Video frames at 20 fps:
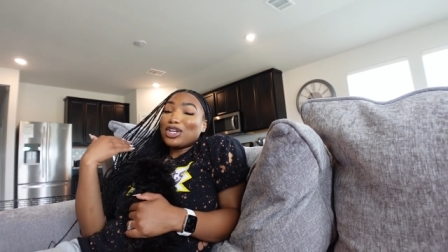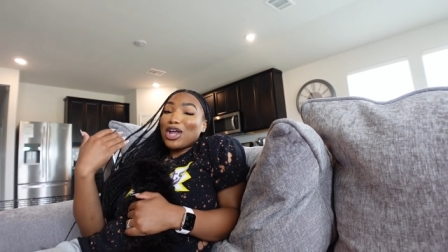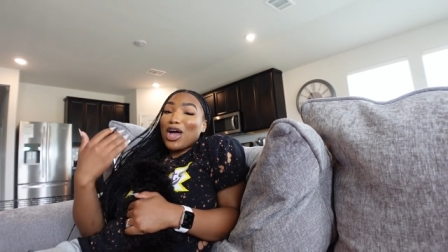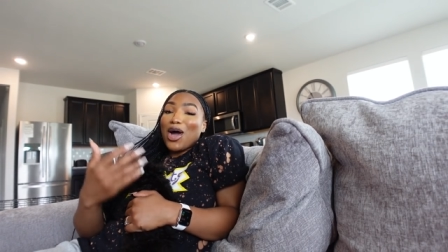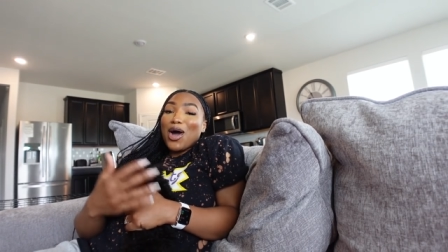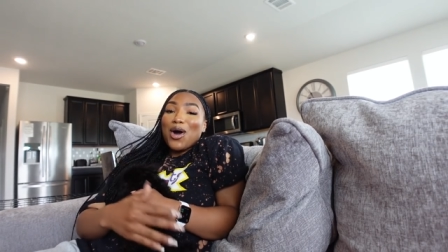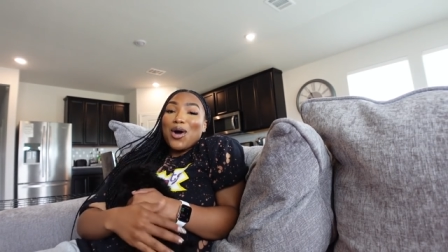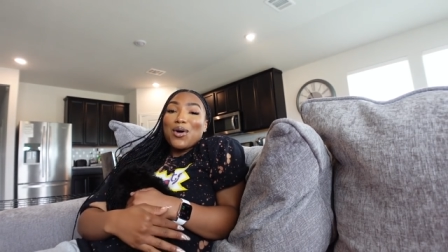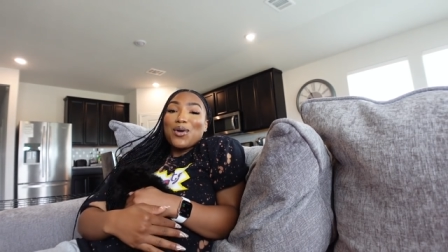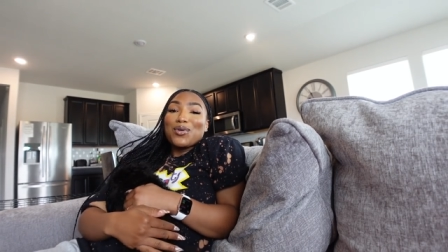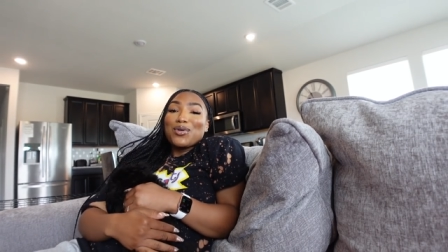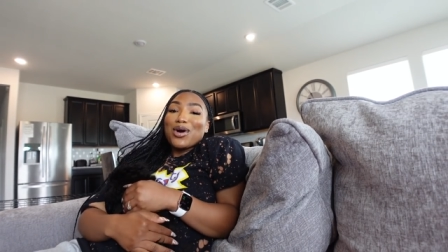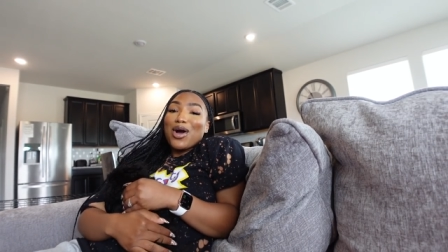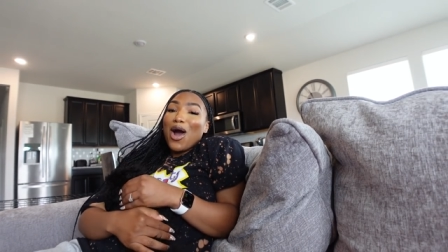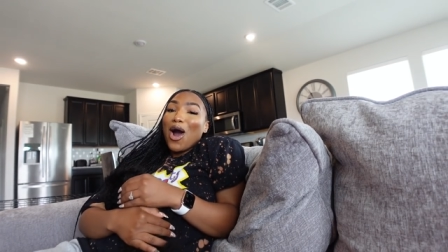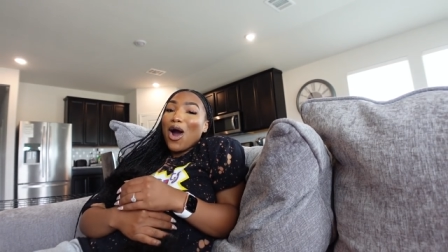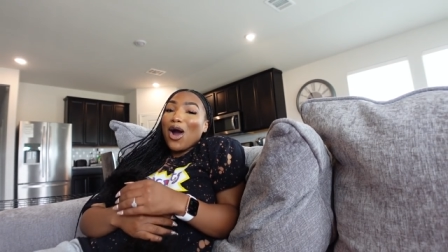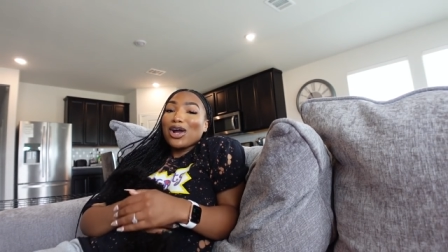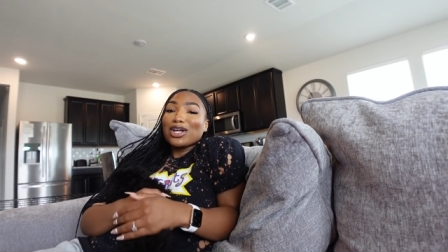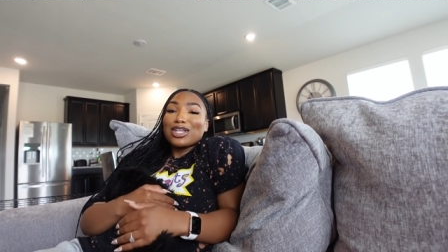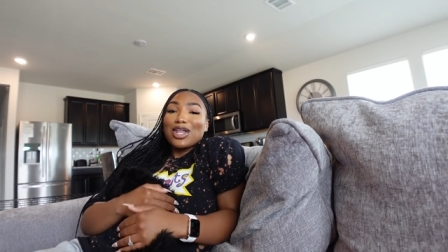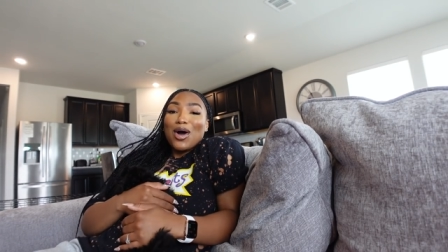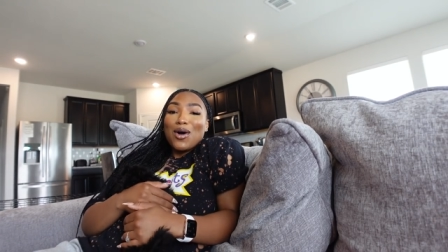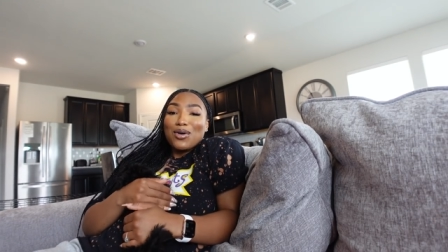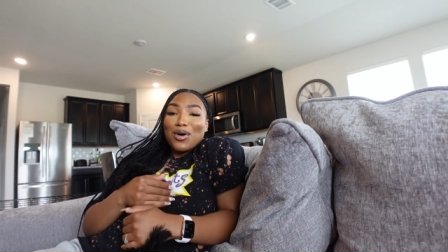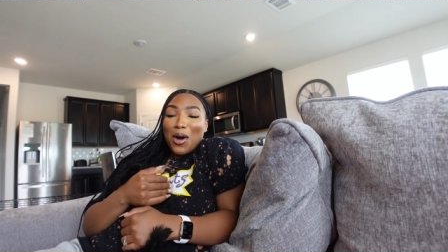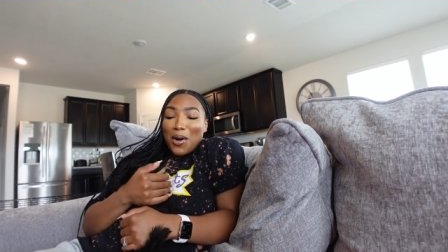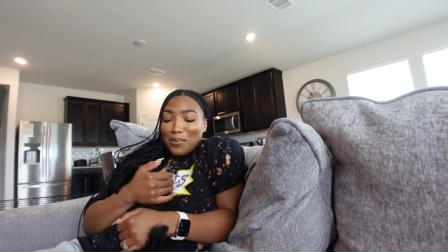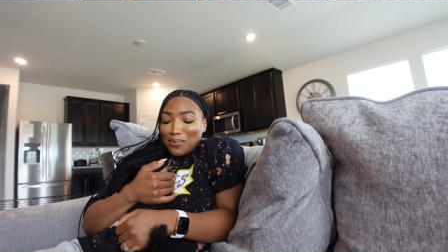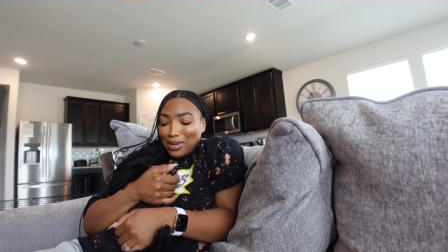you know,
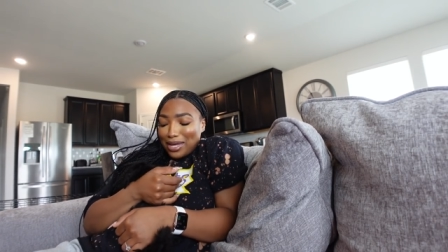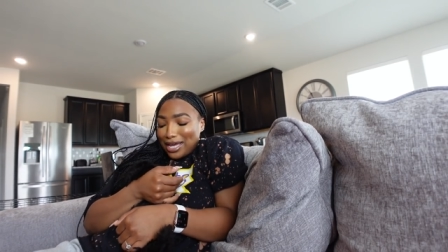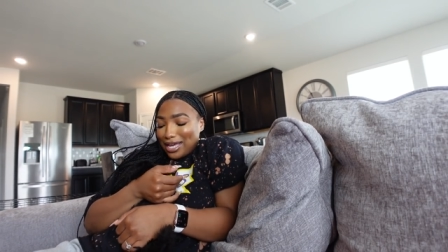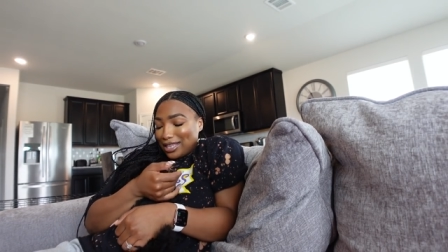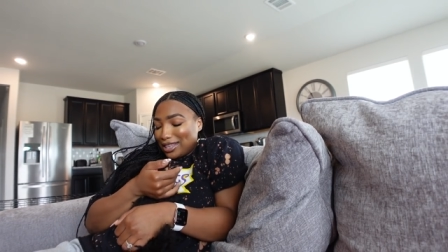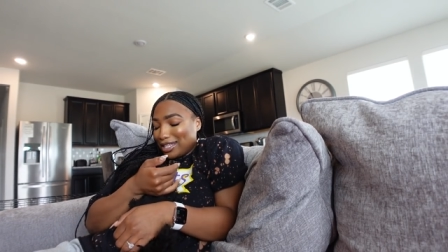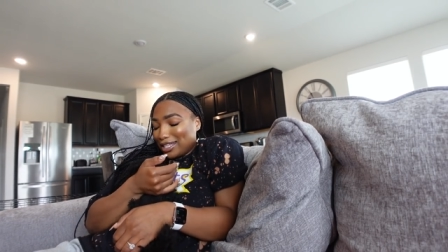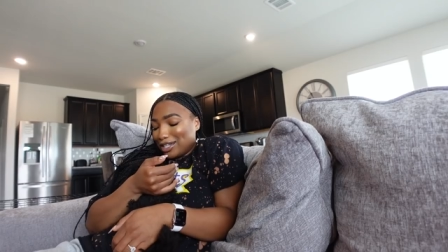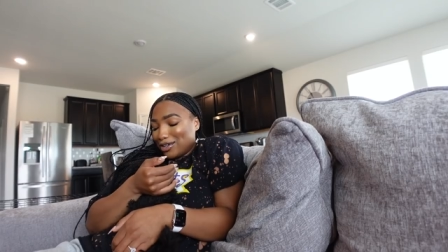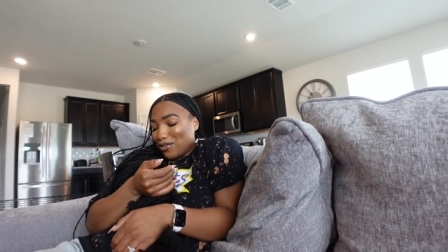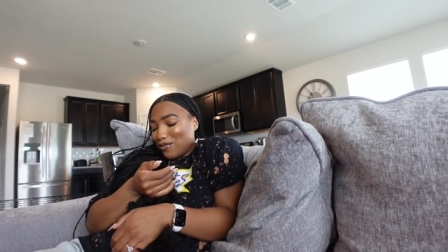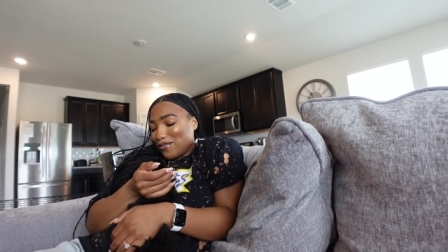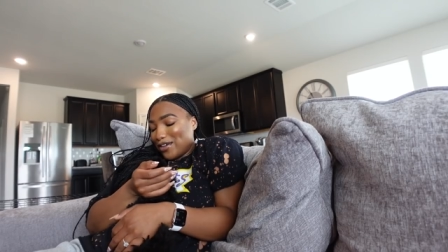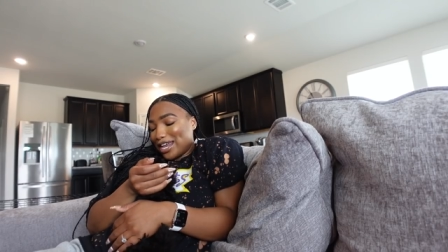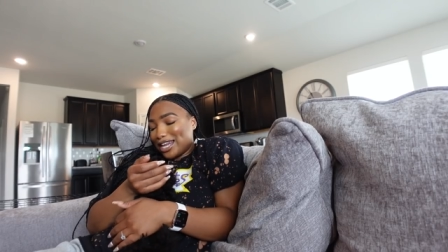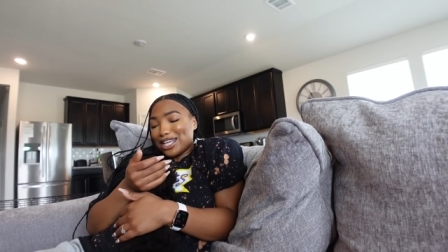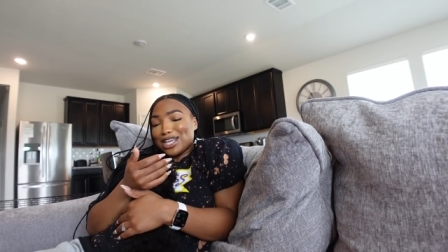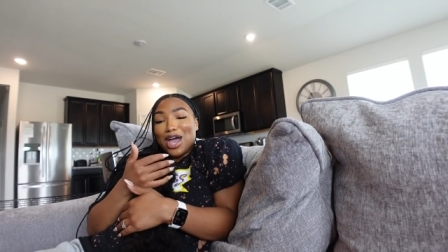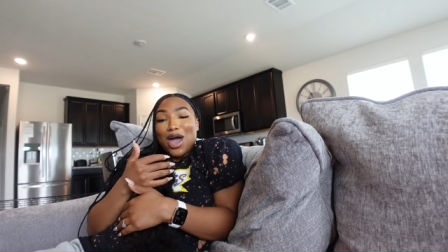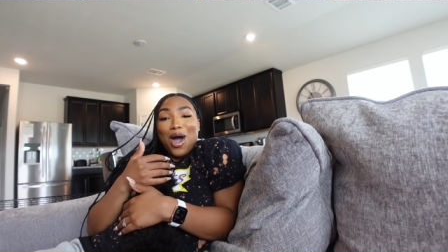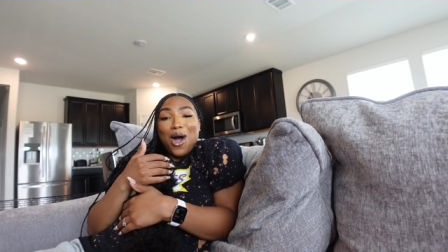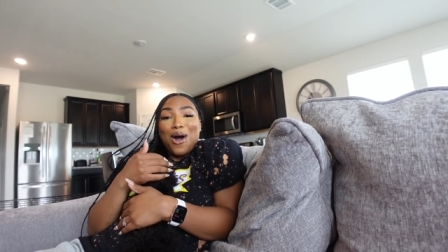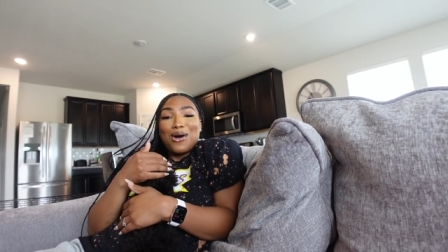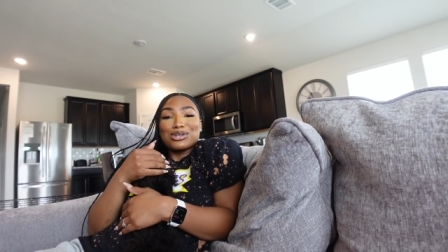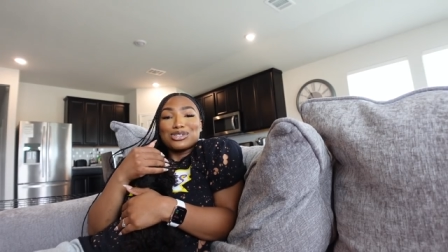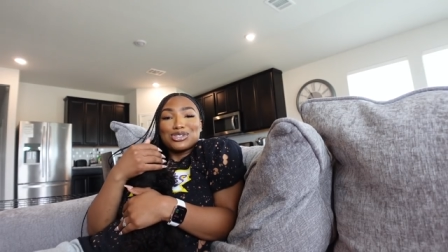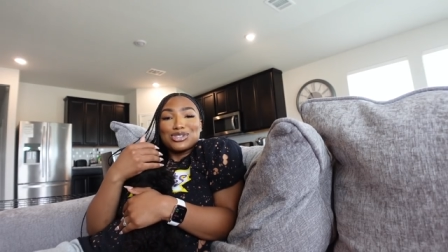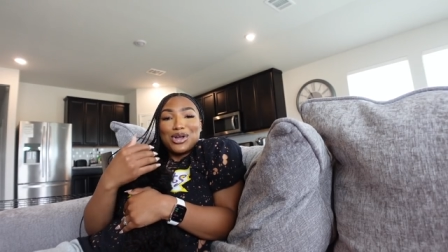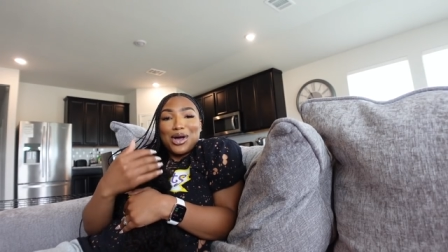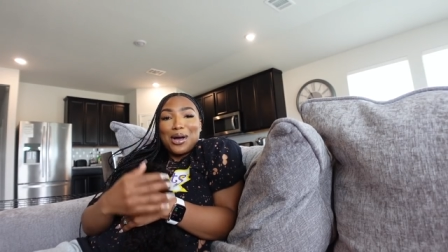Harlow gonna be in the little
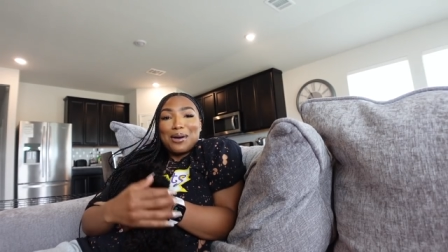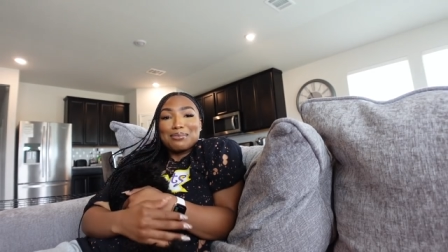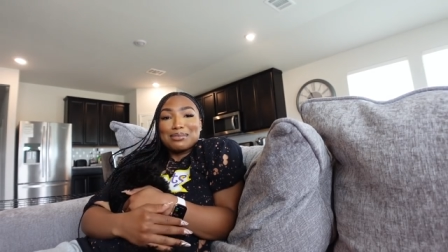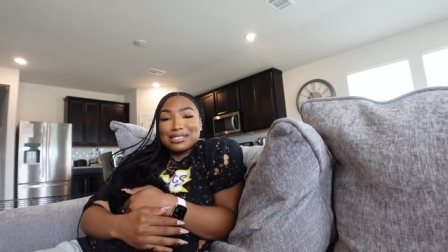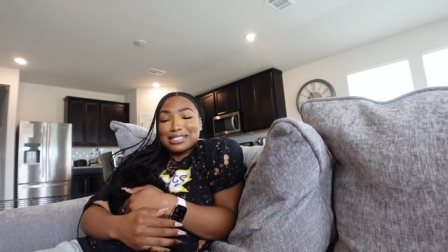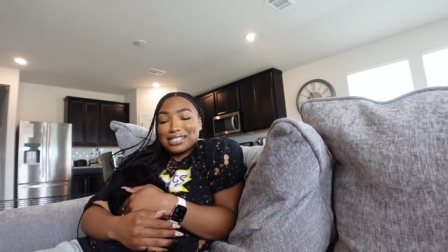videos, you know what I'm